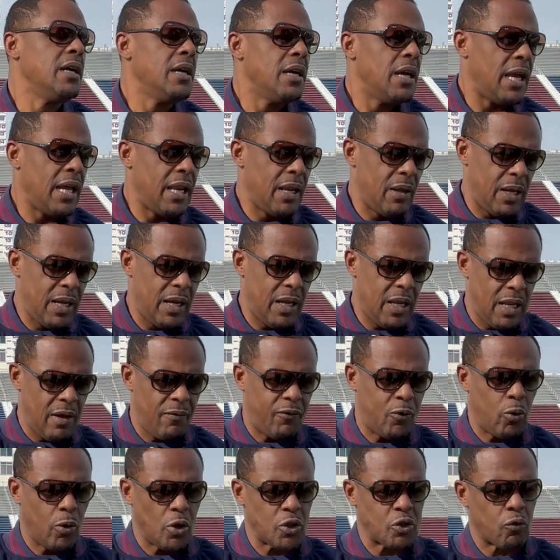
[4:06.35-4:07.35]
and of
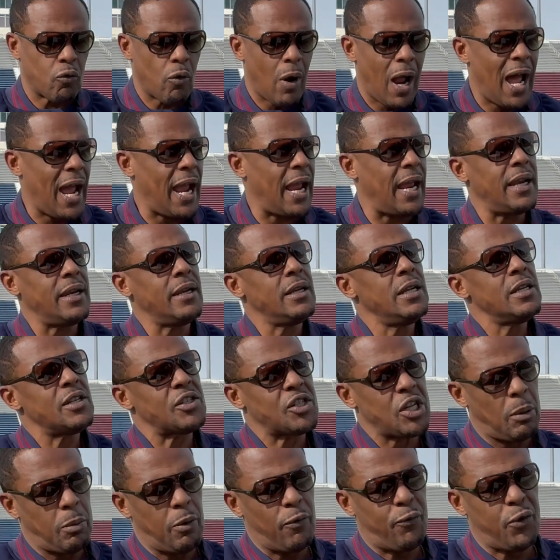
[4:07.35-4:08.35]
course Ryan
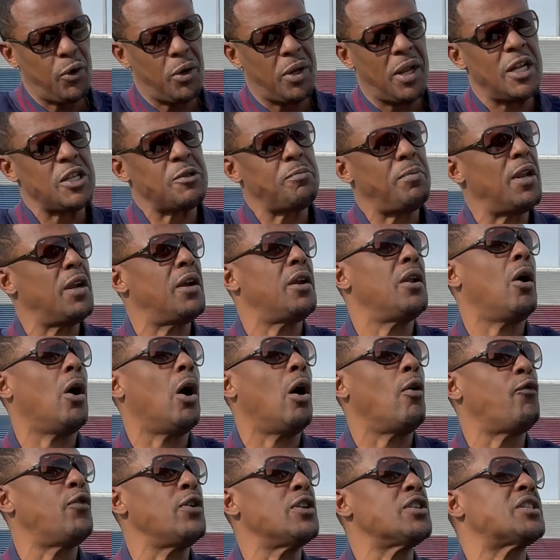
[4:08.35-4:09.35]
Stubblefield has been in the
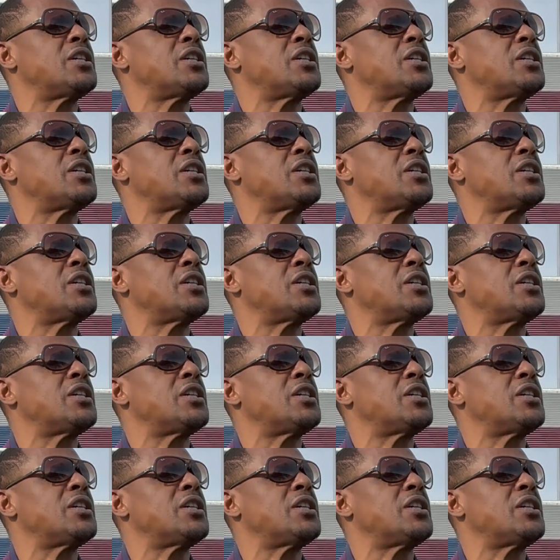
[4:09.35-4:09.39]
offense.